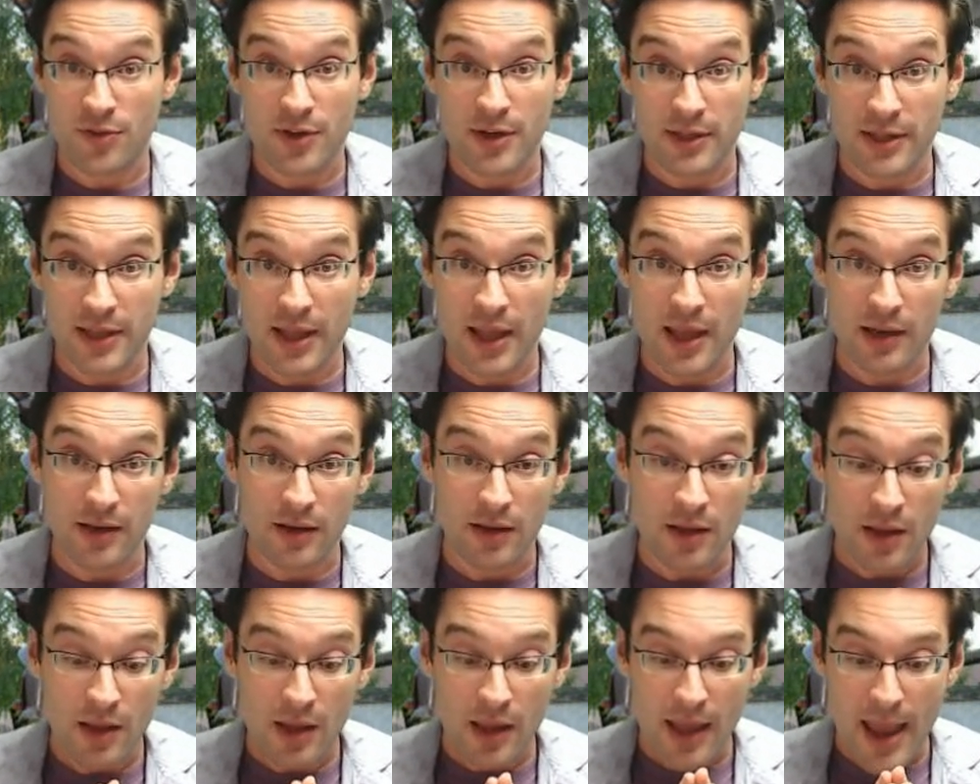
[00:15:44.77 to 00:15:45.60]
And again,
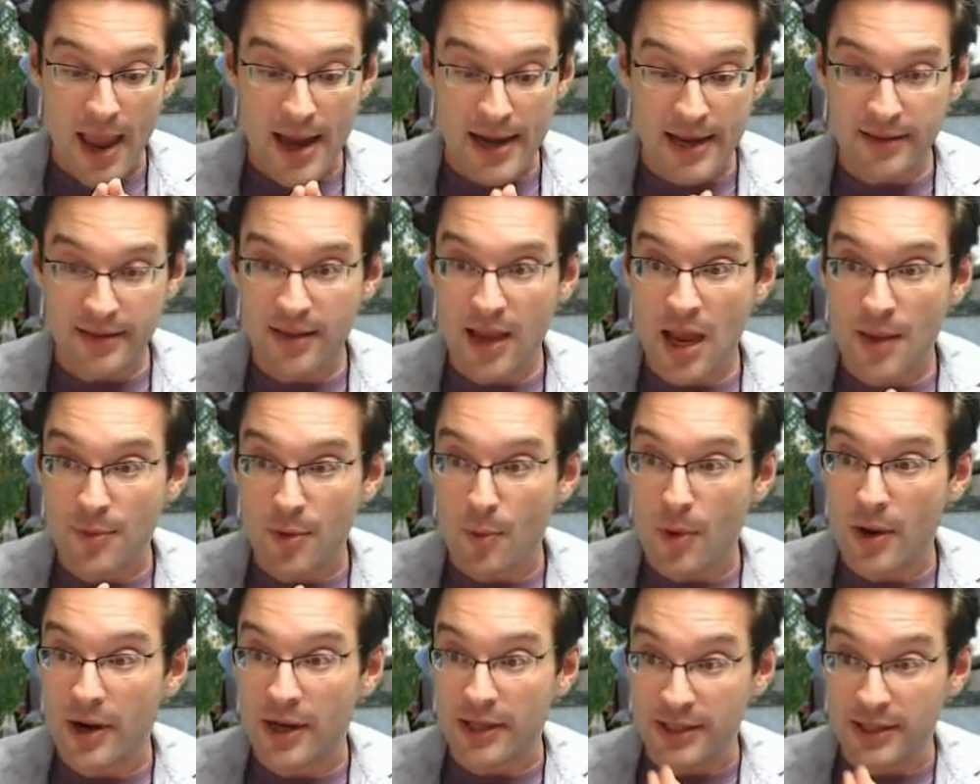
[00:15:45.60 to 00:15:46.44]
anytime we
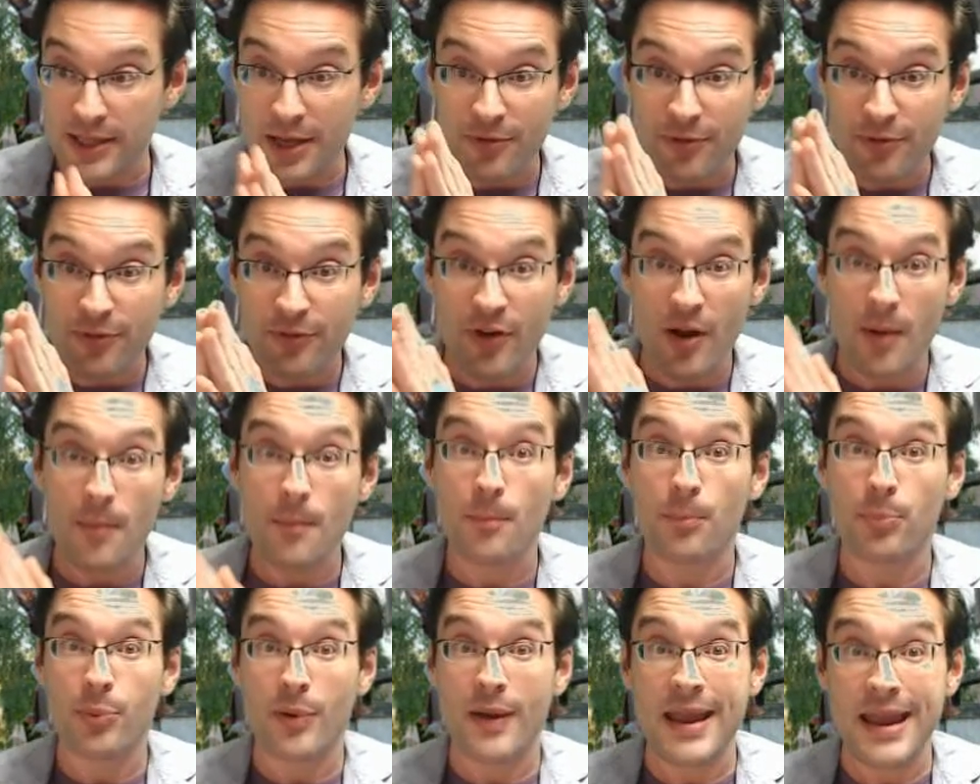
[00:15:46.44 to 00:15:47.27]
want to get from
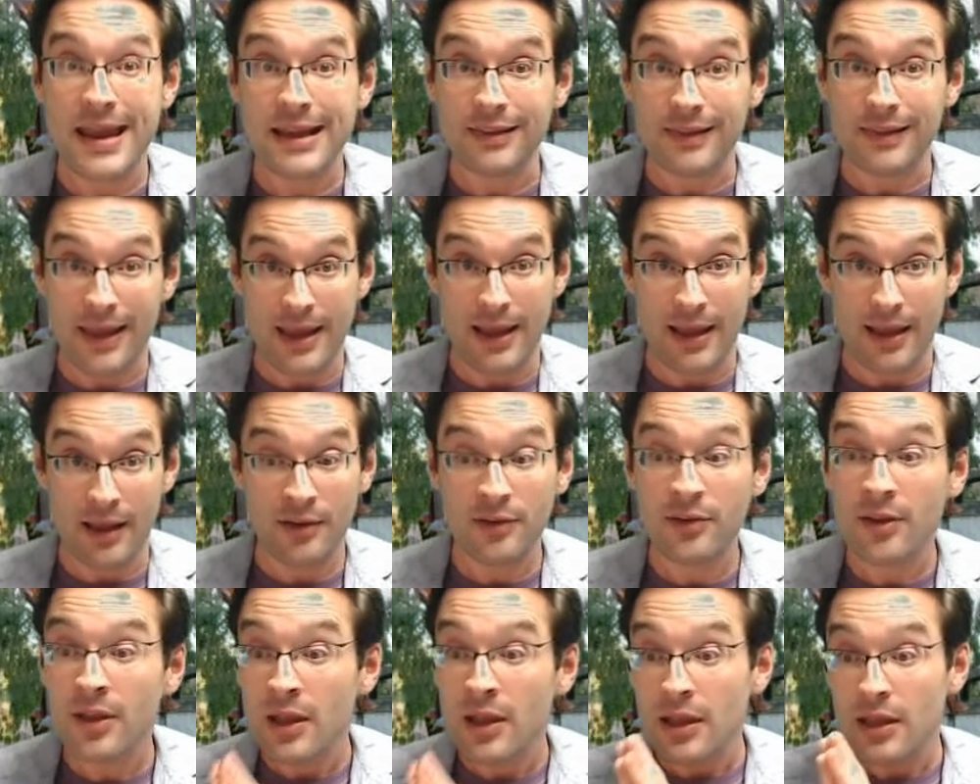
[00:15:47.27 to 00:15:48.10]
braid
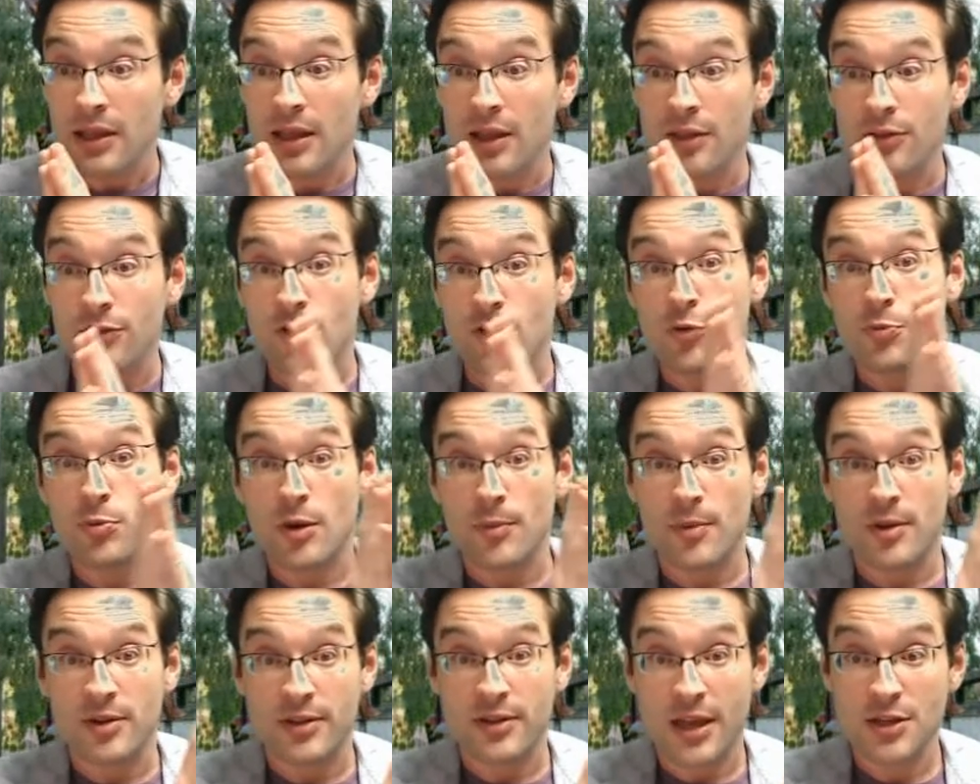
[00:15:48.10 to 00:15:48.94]
land into
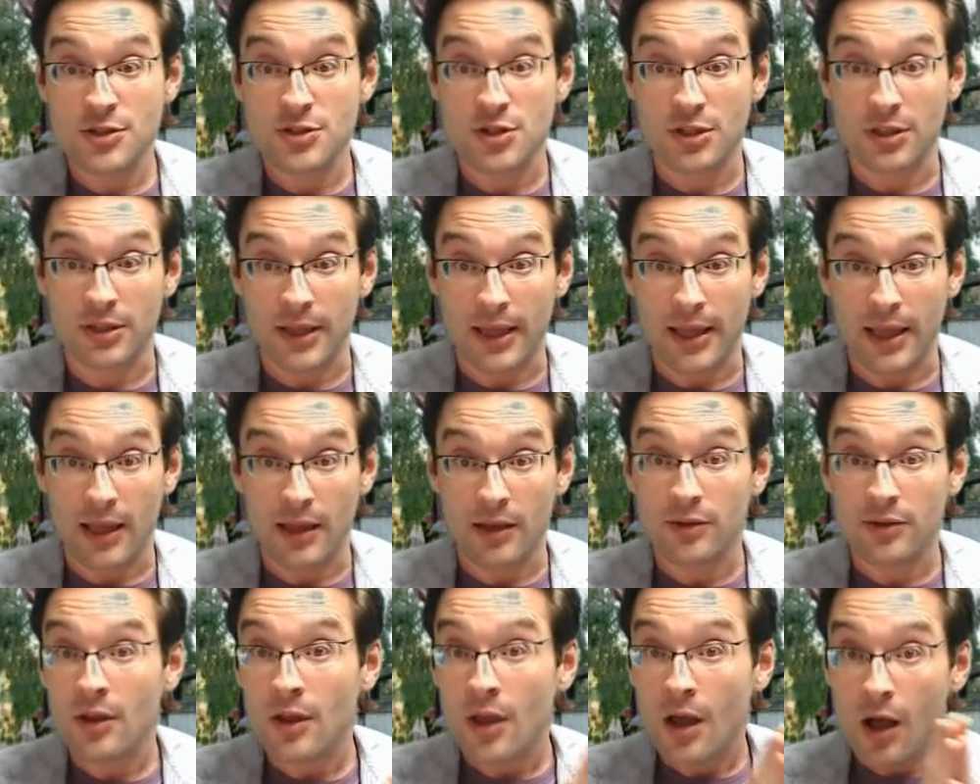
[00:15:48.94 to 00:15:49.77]
permutation
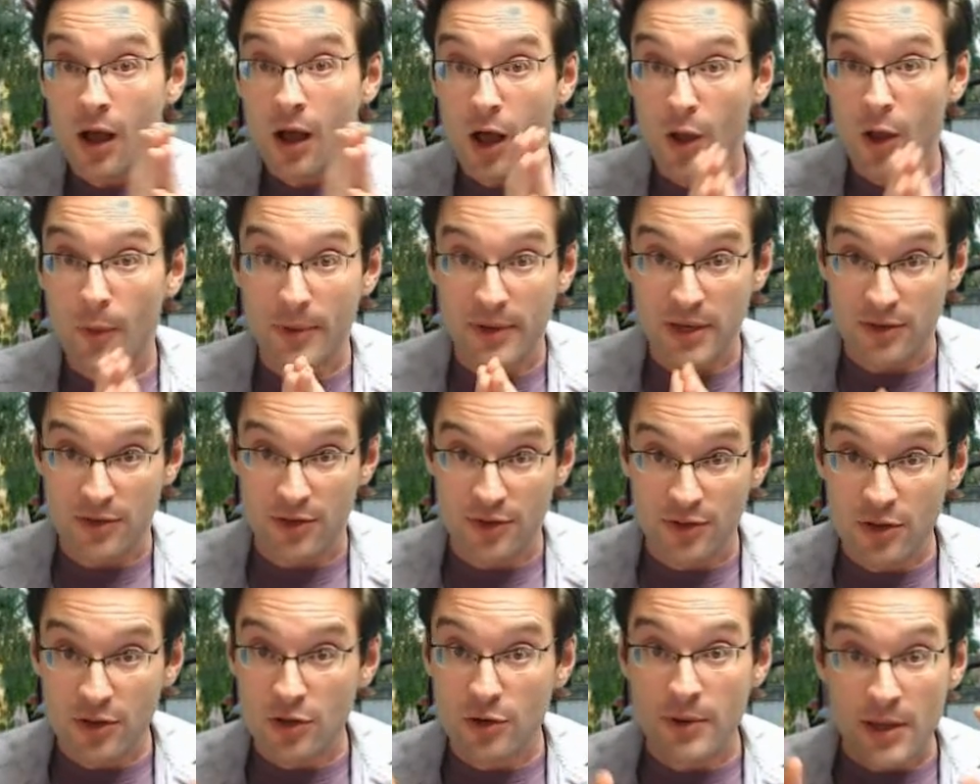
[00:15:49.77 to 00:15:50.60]
land, all we need to
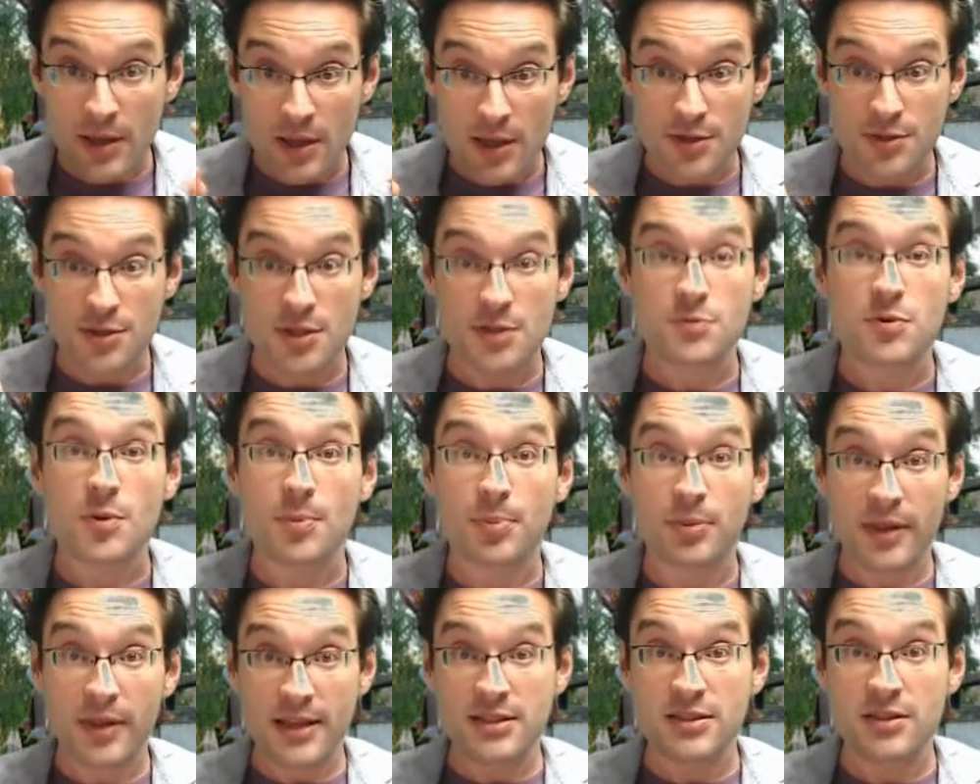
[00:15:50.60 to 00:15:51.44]
do is just
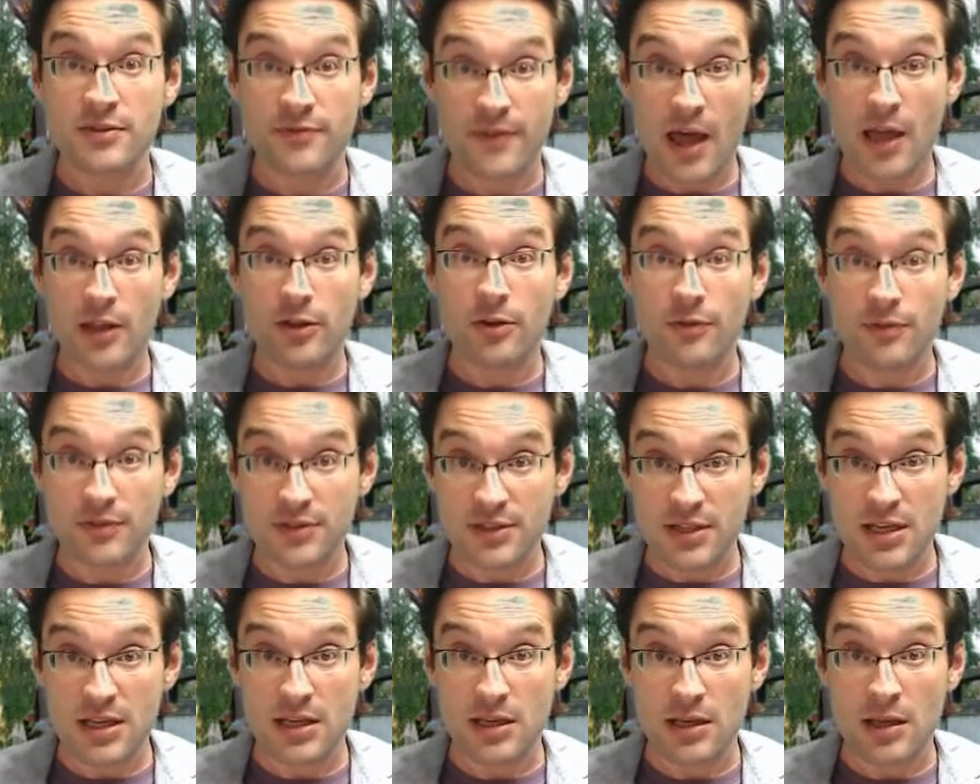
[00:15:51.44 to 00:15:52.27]
replace the value of
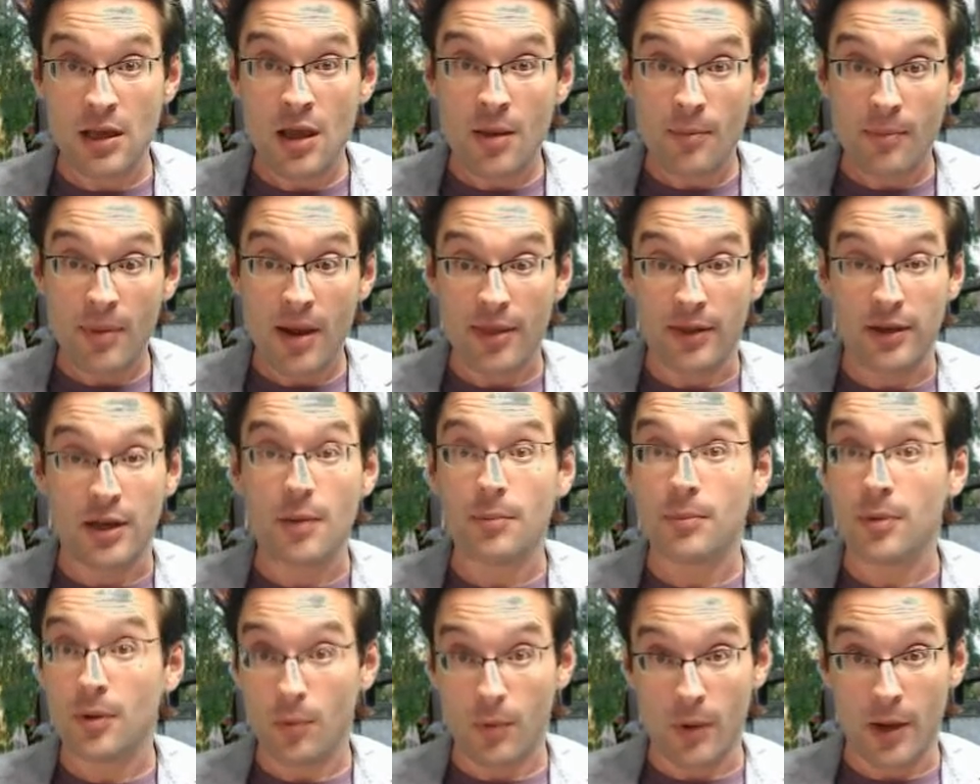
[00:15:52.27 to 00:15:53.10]
t by the
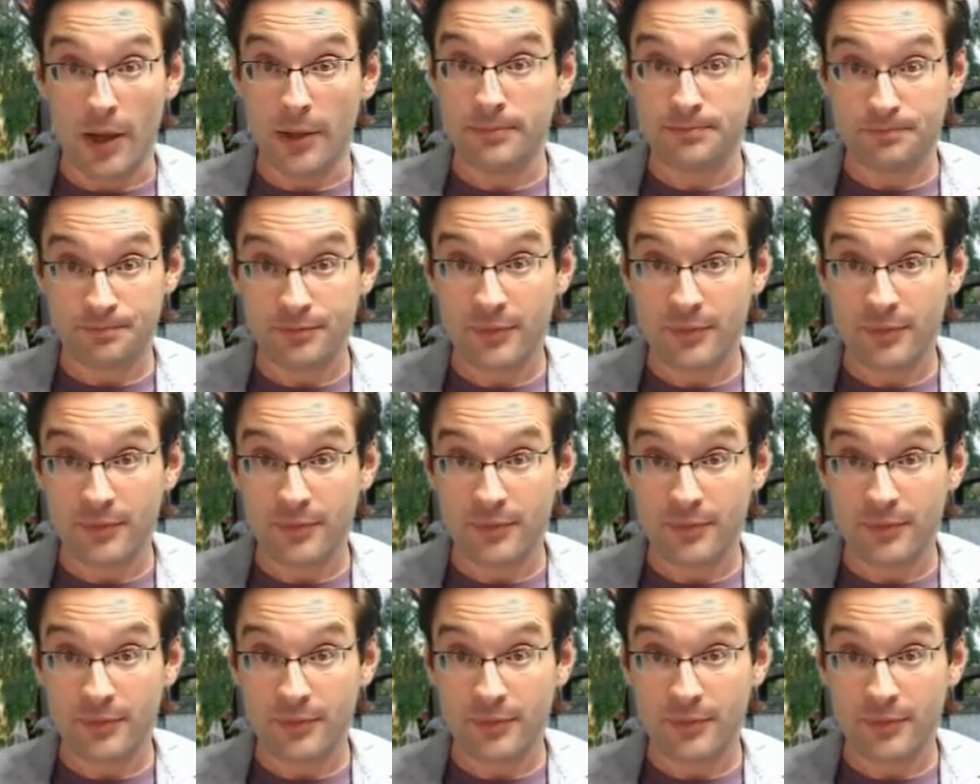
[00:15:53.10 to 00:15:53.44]
number 1.